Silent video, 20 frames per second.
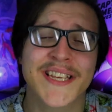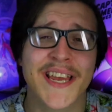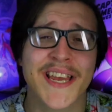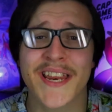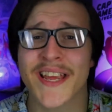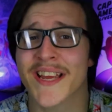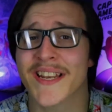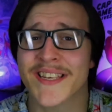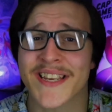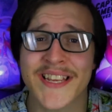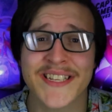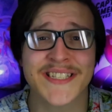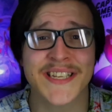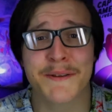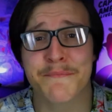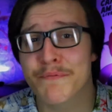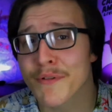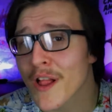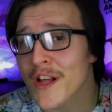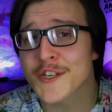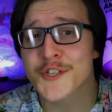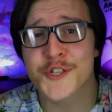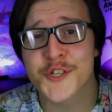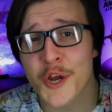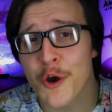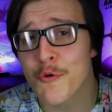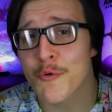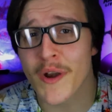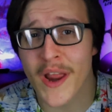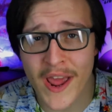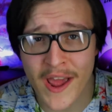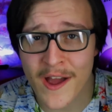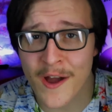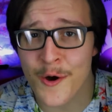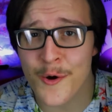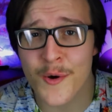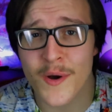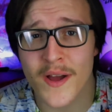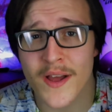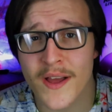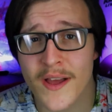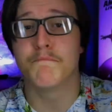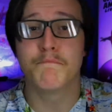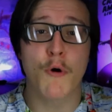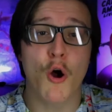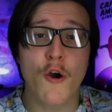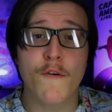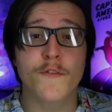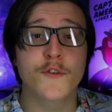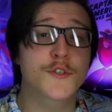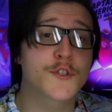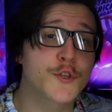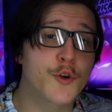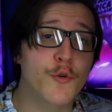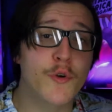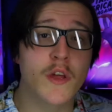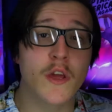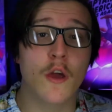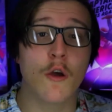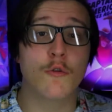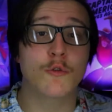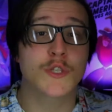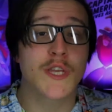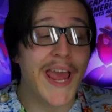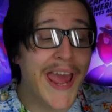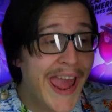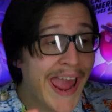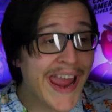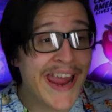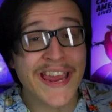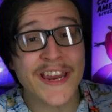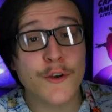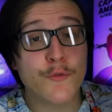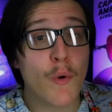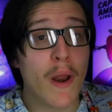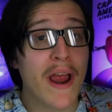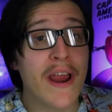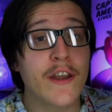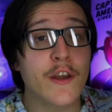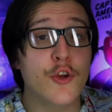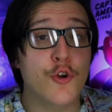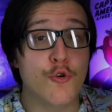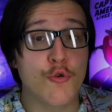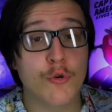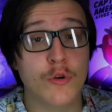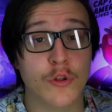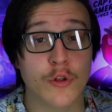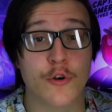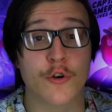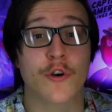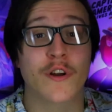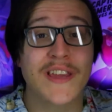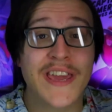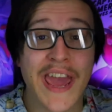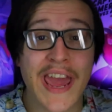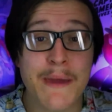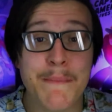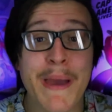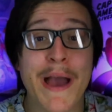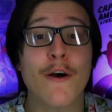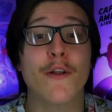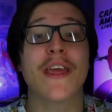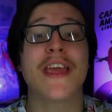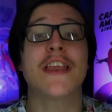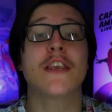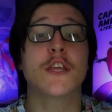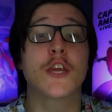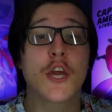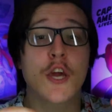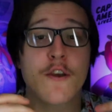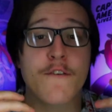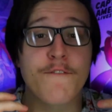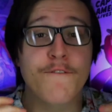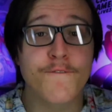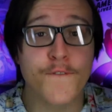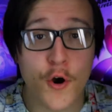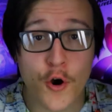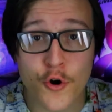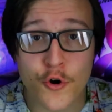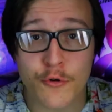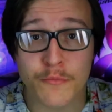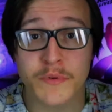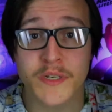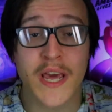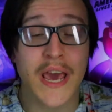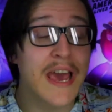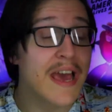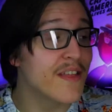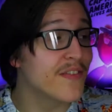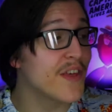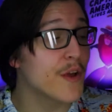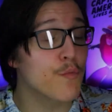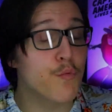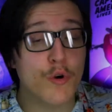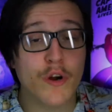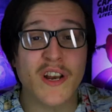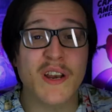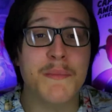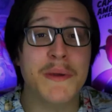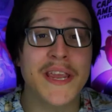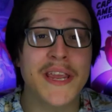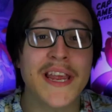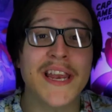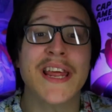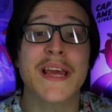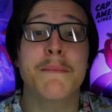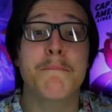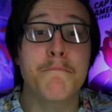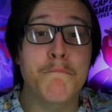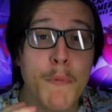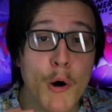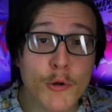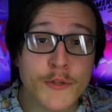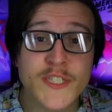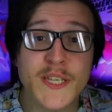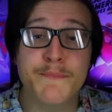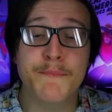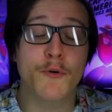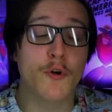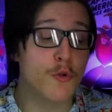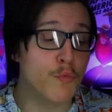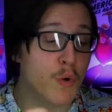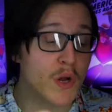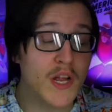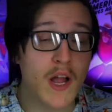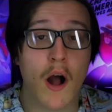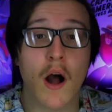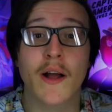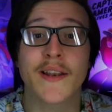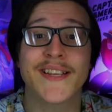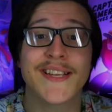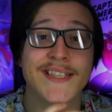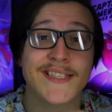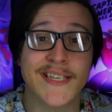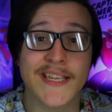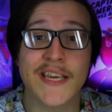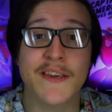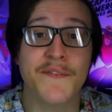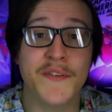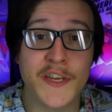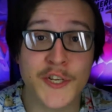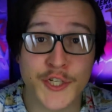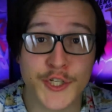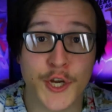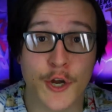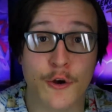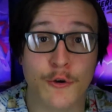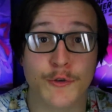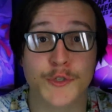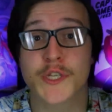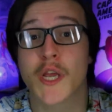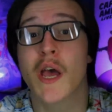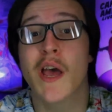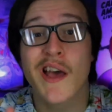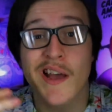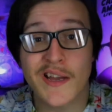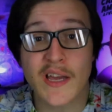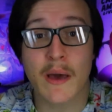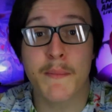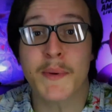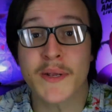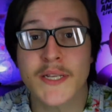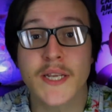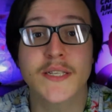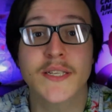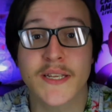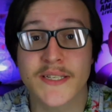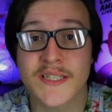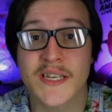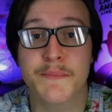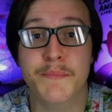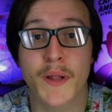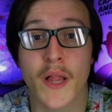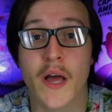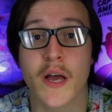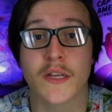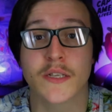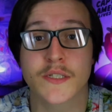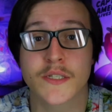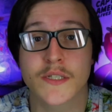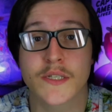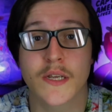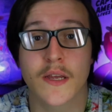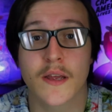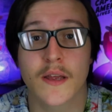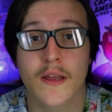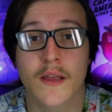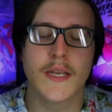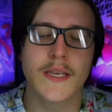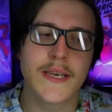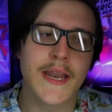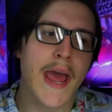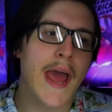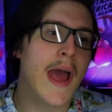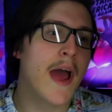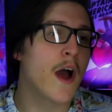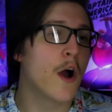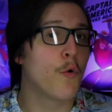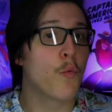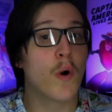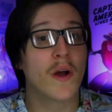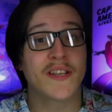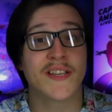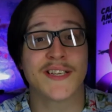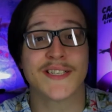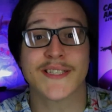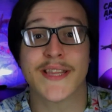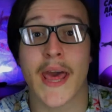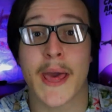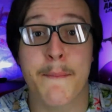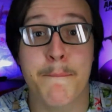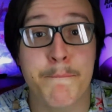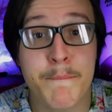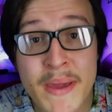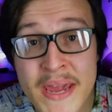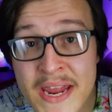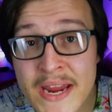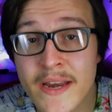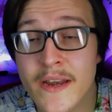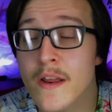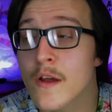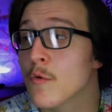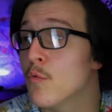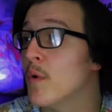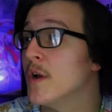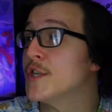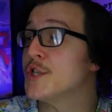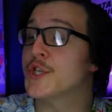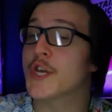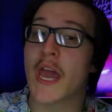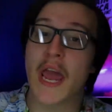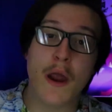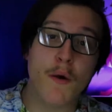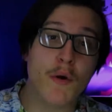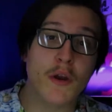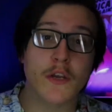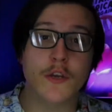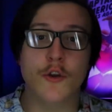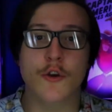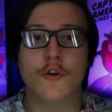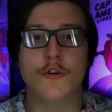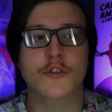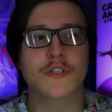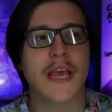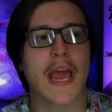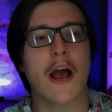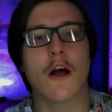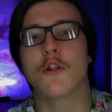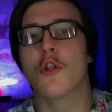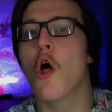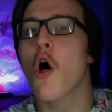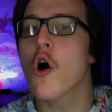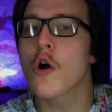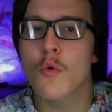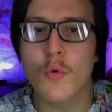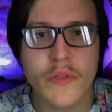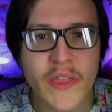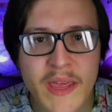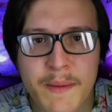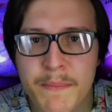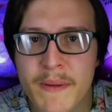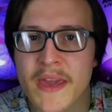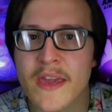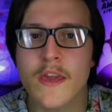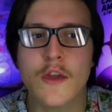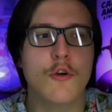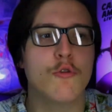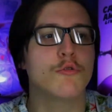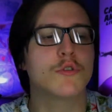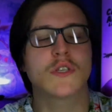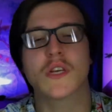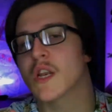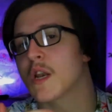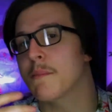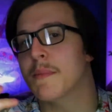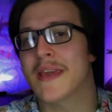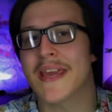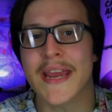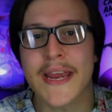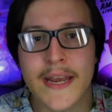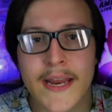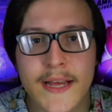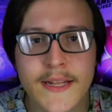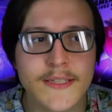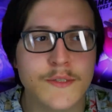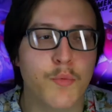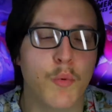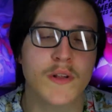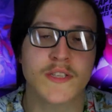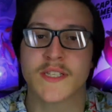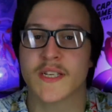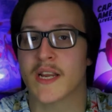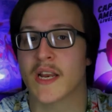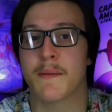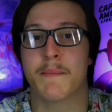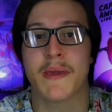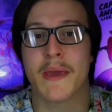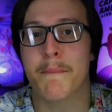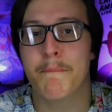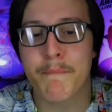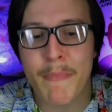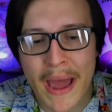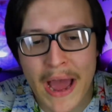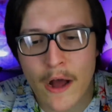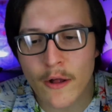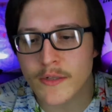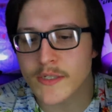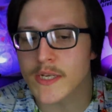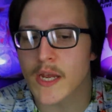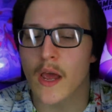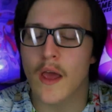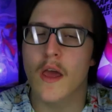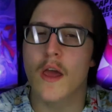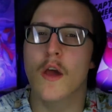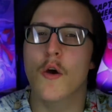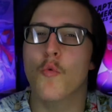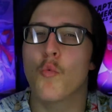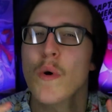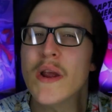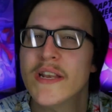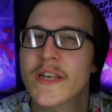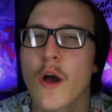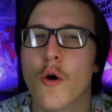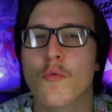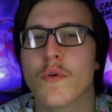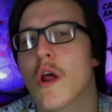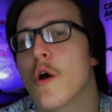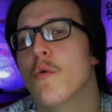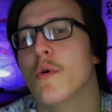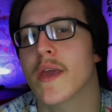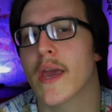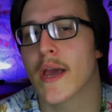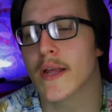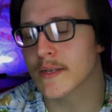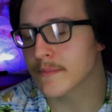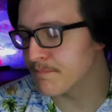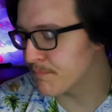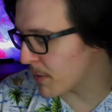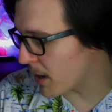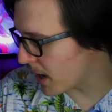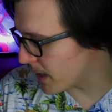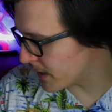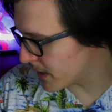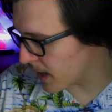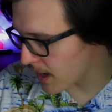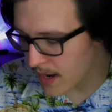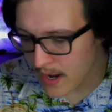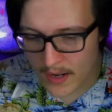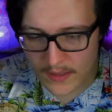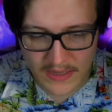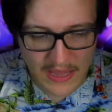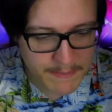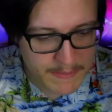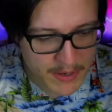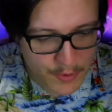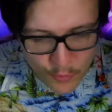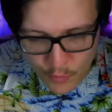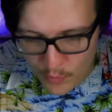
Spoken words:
getting a Disney Plus show now, Marvel Studios and Ryan Coogler came out and confirmed that we're going to be getting multiple Wakandan TV shows coming to Disney Plus. Now, what does that mean? Which characters? How long will they be? Who's going to be in it? What's it going to be about? We don't know yet. But let me